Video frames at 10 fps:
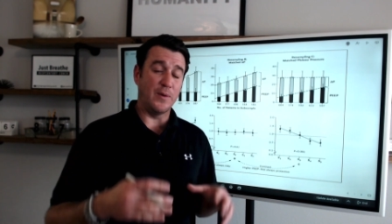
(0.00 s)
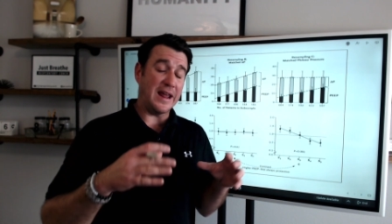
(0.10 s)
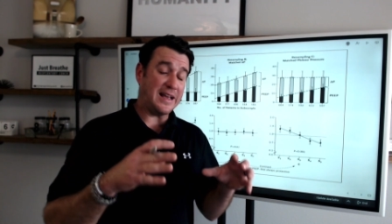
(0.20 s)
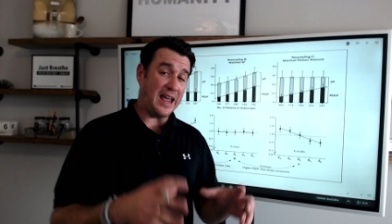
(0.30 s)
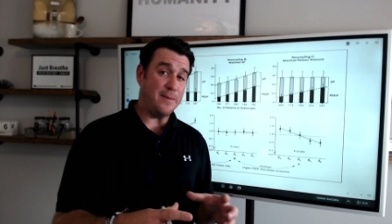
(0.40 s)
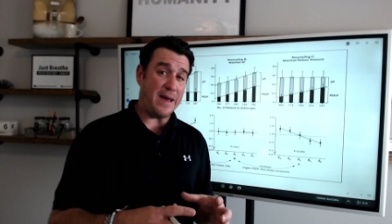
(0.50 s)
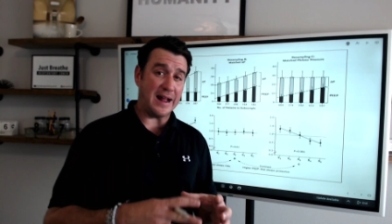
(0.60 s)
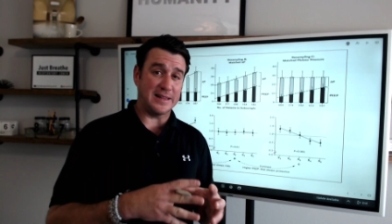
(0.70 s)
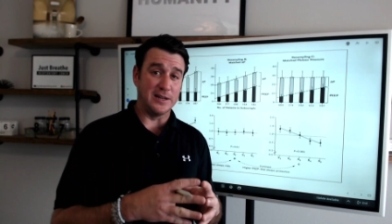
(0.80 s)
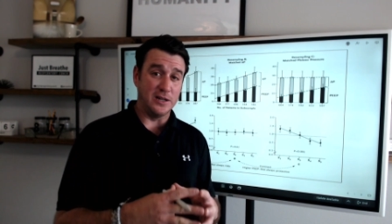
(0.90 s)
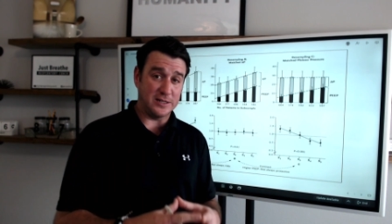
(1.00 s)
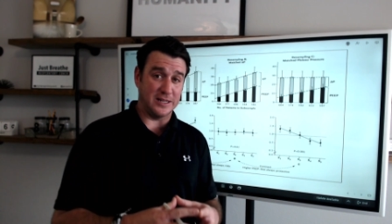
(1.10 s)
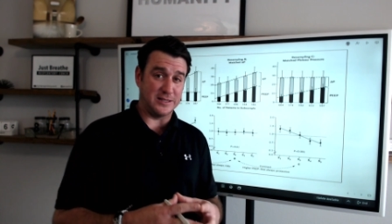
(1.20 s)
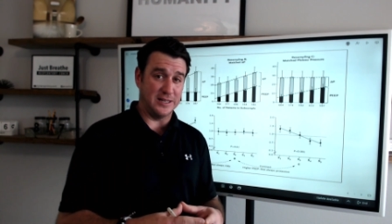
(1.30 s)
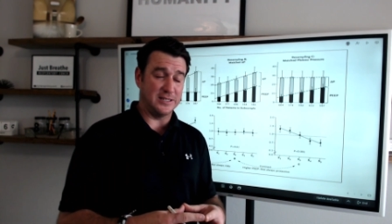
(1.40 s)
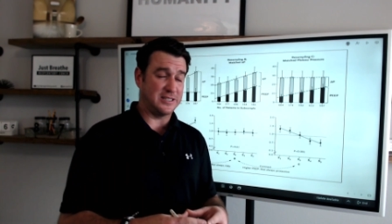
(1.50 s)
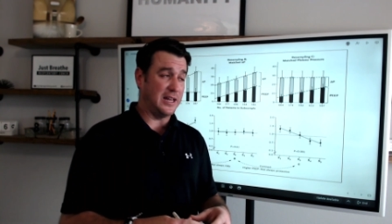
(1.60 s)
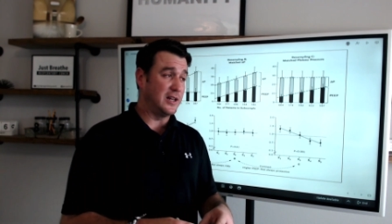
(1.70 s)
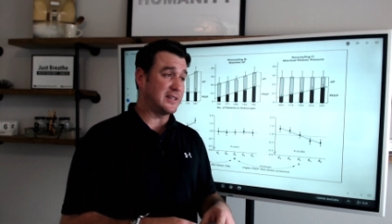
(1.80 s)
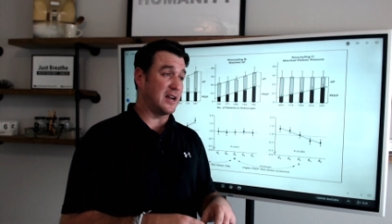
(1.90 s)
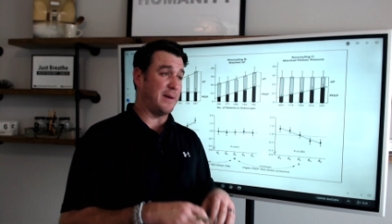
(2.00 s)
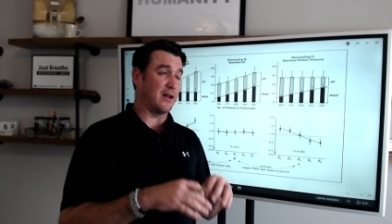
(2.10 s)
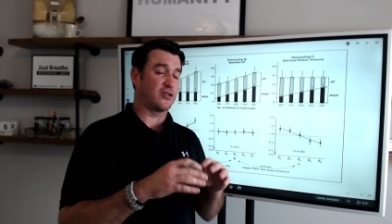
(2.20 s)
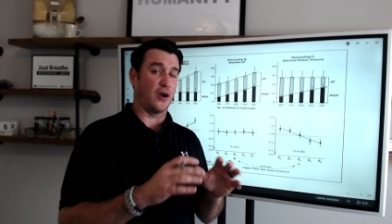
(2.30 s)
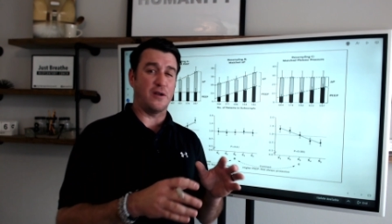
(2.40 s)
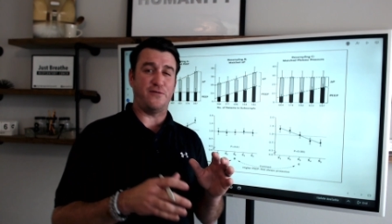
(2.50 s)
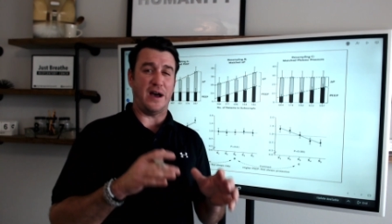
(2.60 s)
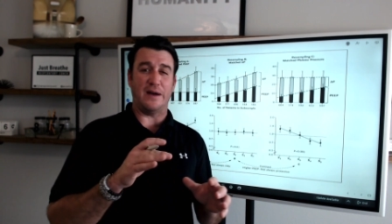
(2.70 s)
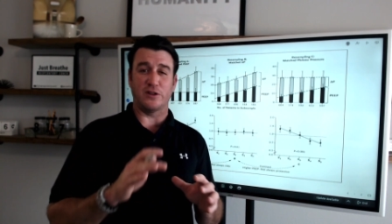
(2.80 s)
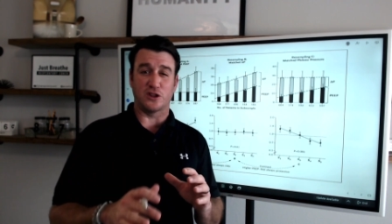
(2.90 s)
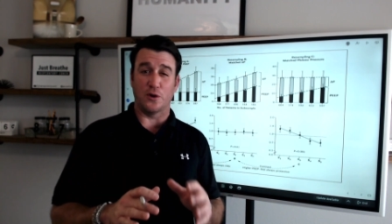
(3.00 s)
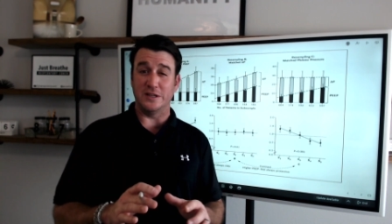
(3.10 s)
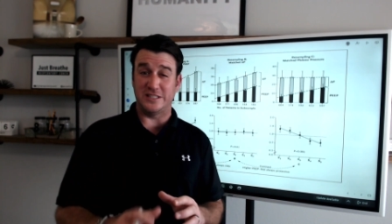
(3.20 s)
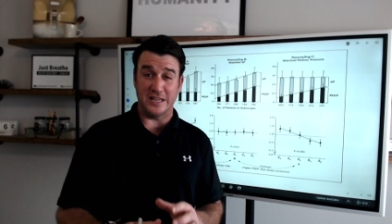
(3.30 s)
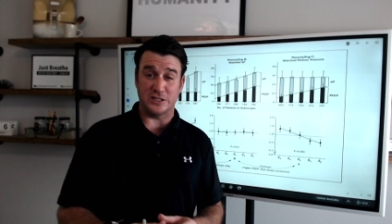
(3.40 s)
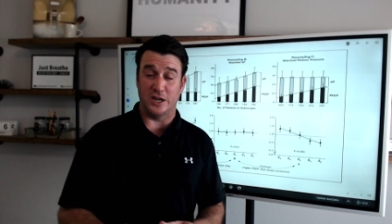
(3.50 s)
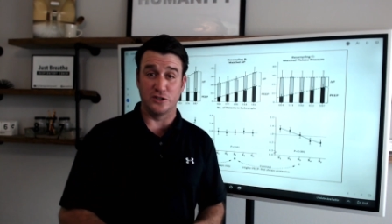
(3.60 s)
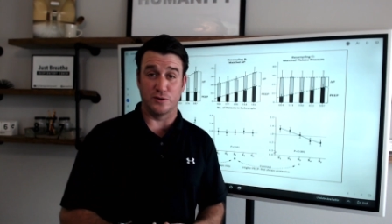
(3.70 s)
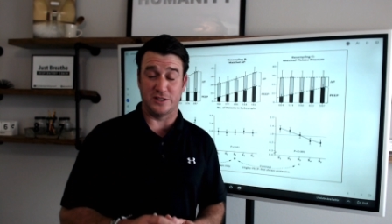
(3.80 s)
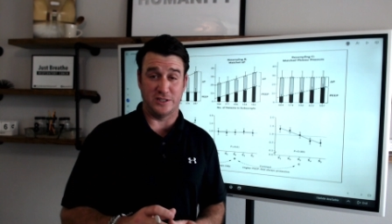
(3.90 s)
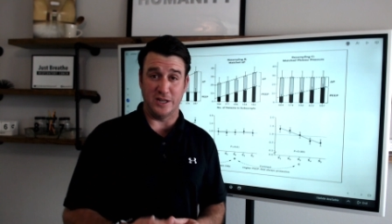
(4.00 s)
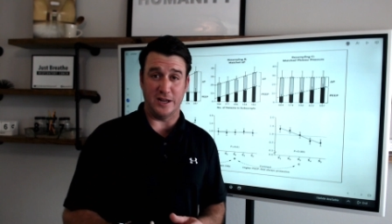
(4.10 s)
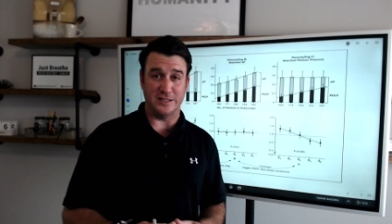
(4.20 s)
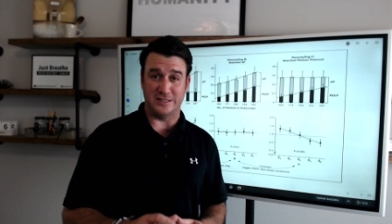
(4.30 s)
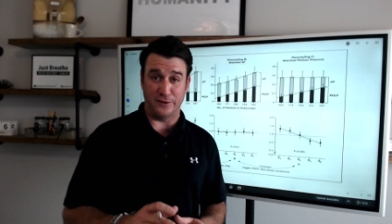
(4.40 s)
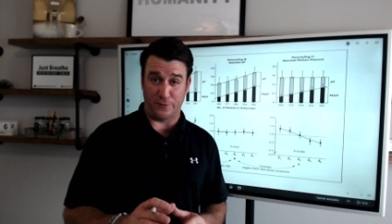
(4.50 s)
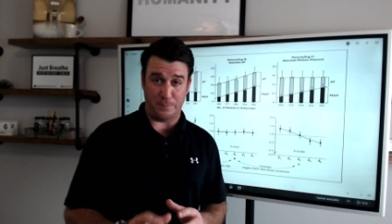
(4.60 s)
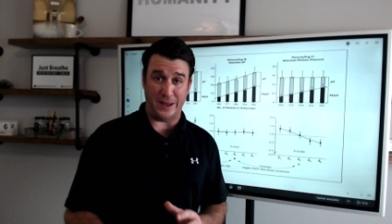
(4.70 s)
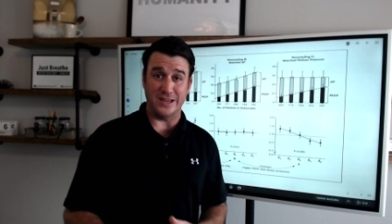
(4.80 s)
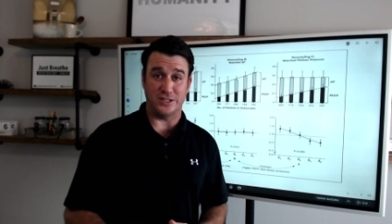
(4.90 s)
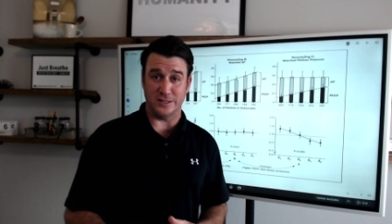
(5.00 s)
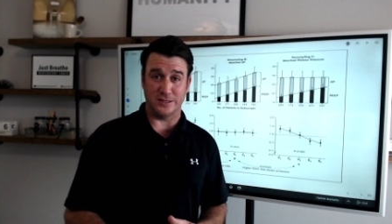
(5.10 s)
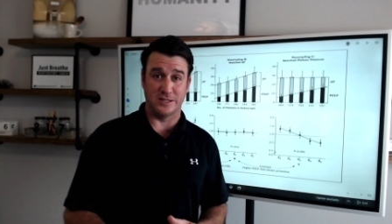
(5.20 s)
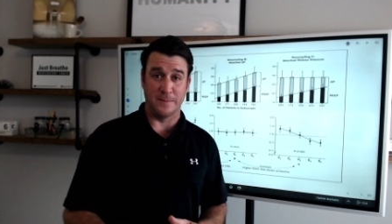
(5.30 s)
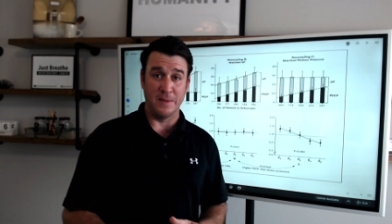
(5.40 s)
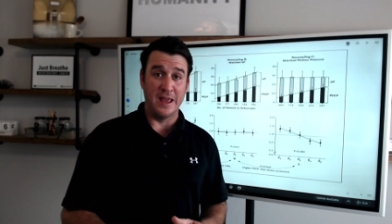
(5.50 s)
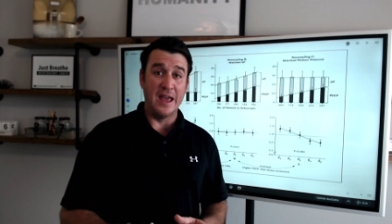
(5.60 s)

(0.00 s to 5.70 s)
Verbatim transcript: when they came back and looked at this, they looked at about 35 to 3600 studies, different patients,